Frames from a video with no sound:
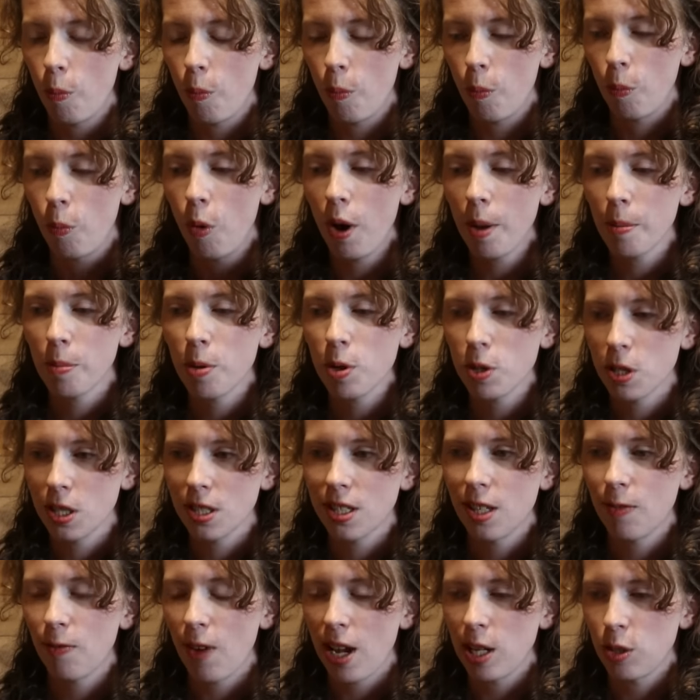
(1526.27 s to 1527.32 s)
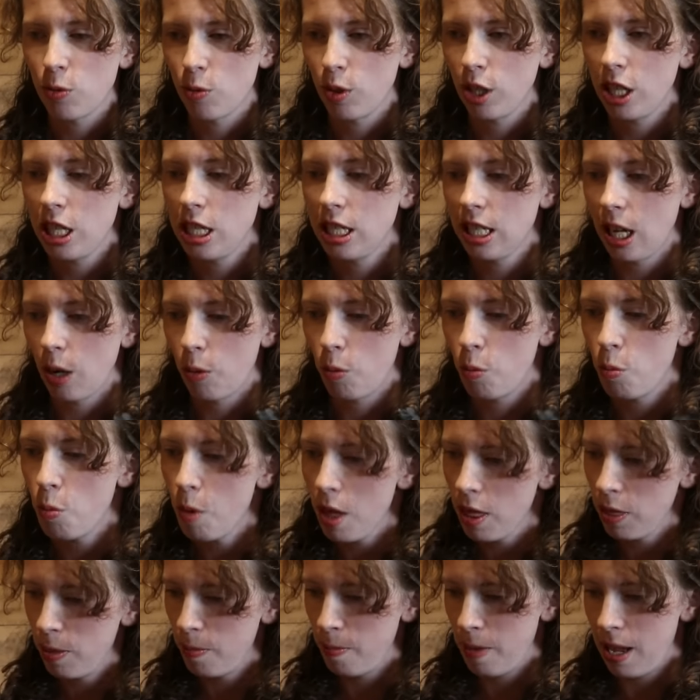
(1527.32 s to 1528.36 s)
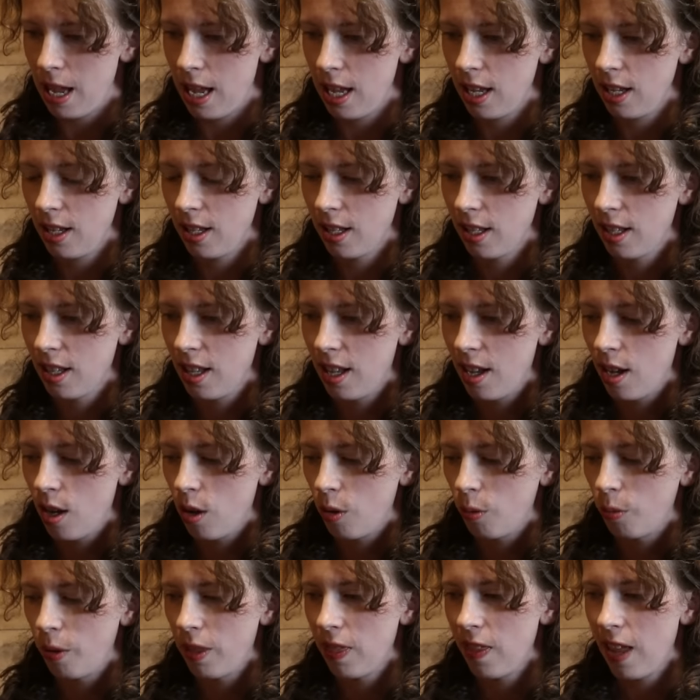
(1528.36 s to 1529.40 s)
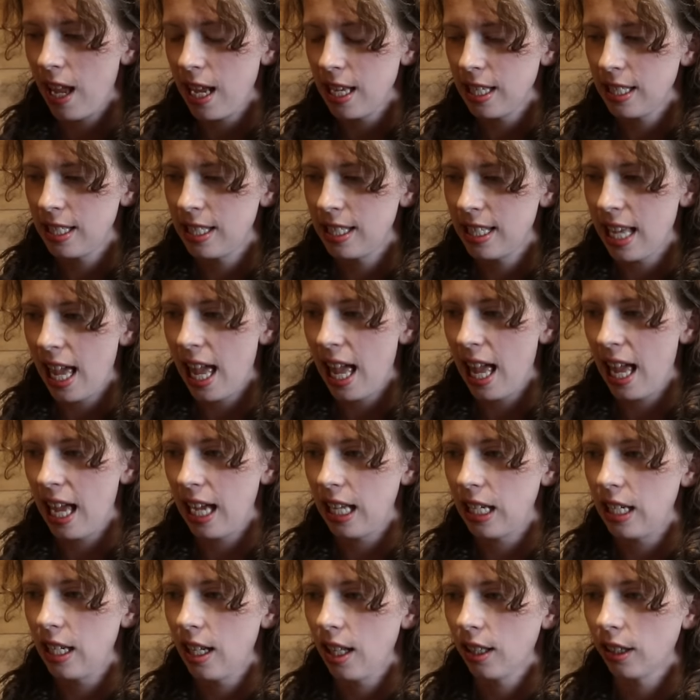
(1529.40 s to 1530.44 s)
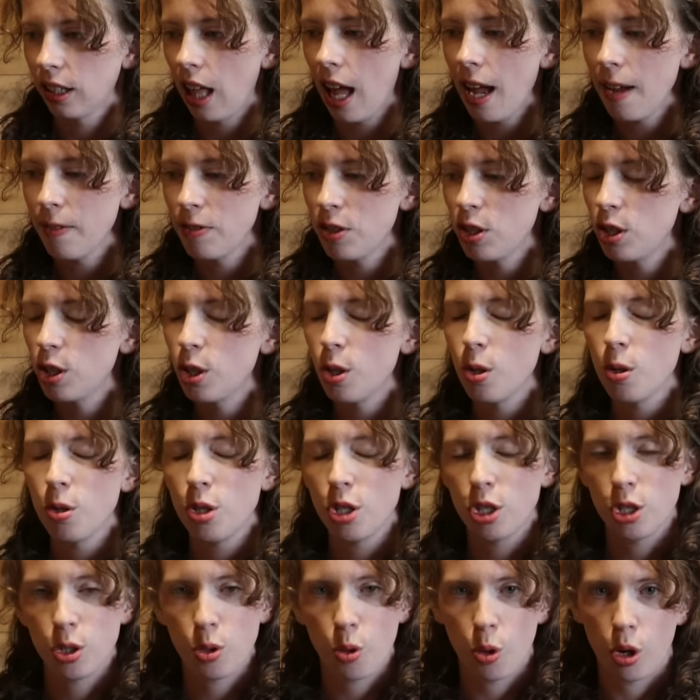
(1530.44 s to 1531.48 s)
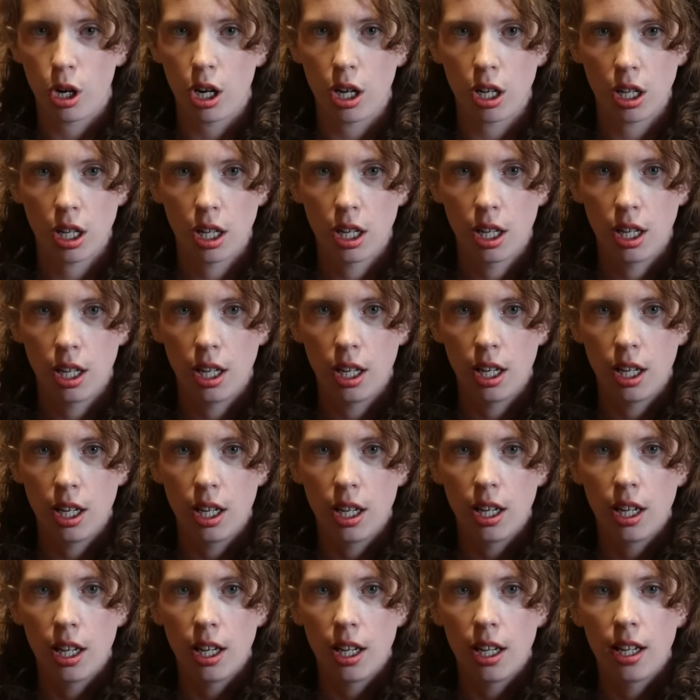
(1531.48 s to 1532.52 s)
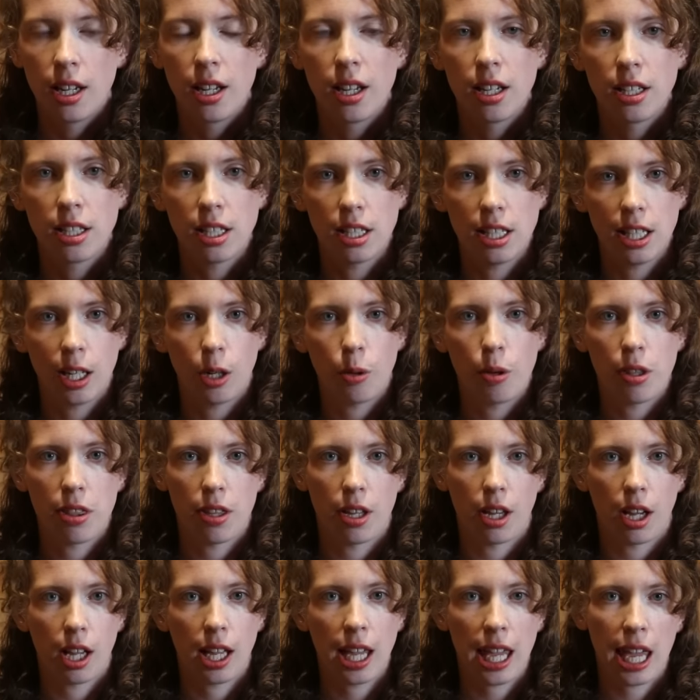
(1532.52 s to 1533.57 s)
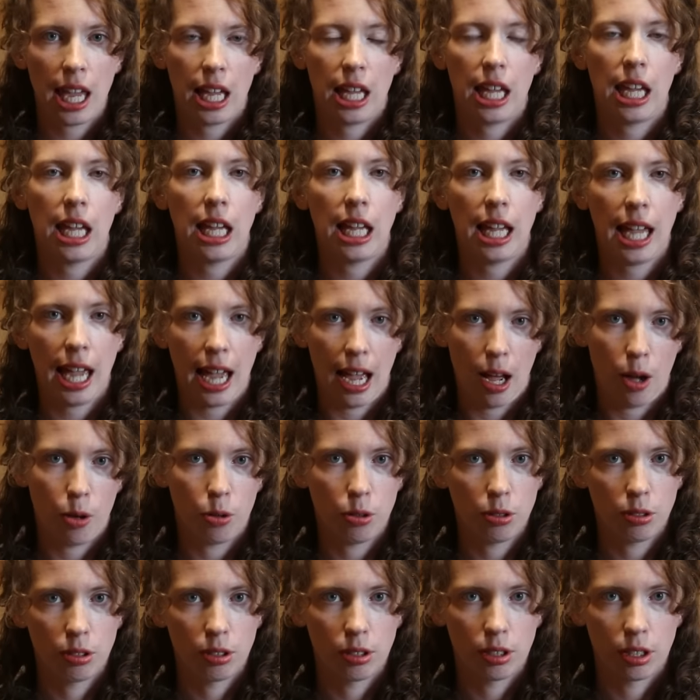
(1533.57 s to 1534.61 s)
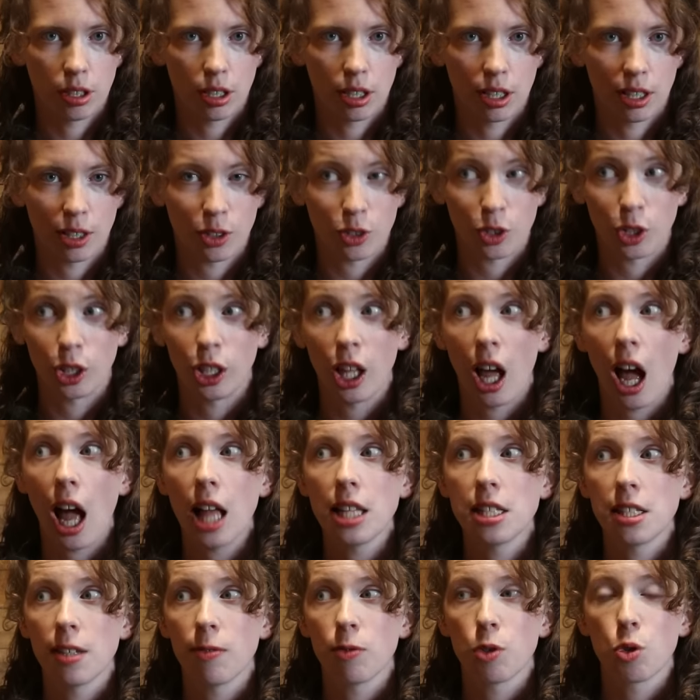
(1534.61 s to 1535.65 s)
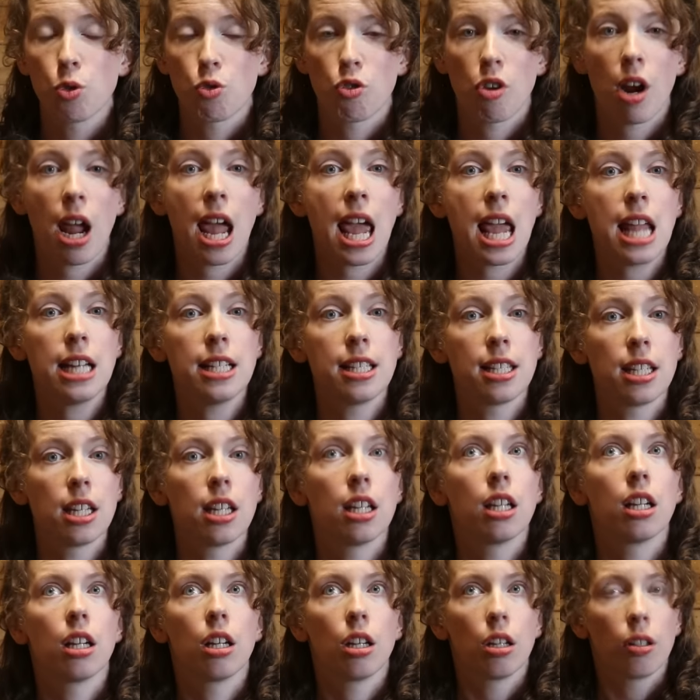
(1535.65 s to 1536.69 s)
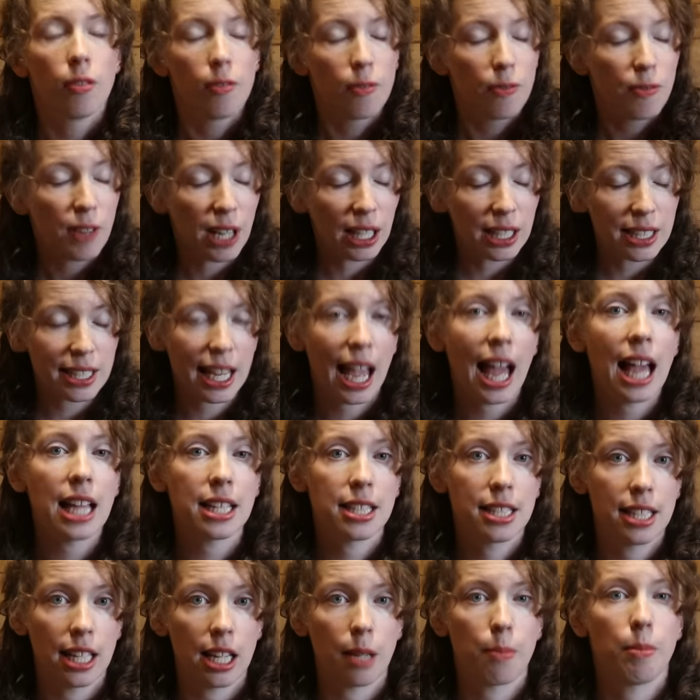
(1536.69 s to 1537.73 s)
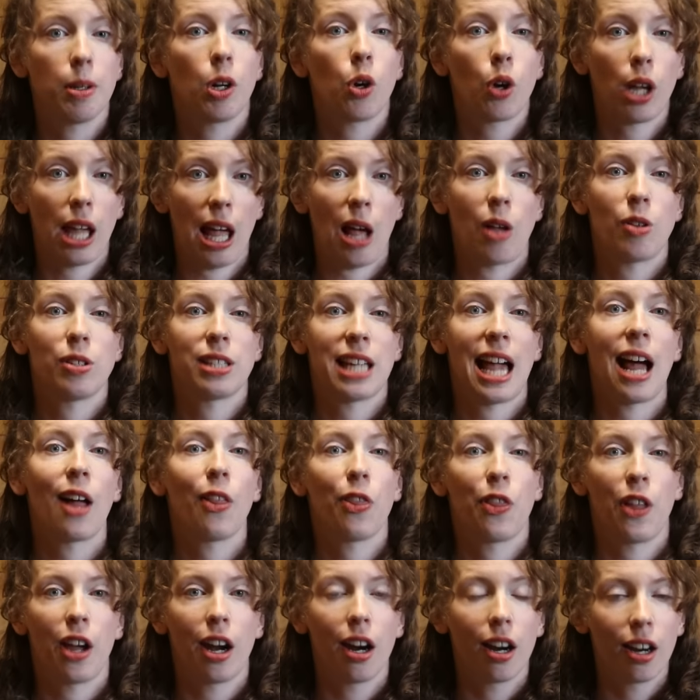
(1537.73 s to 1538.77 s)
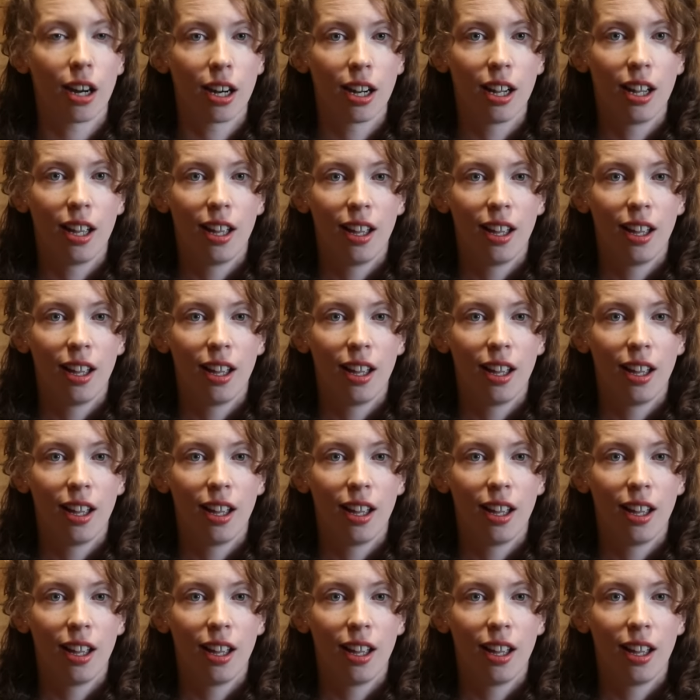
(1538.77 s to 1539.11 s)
one person's advice really stuck with me when they said, life's too short to deal with a kicking cow. There's lots of great, fantastic milk cows out there.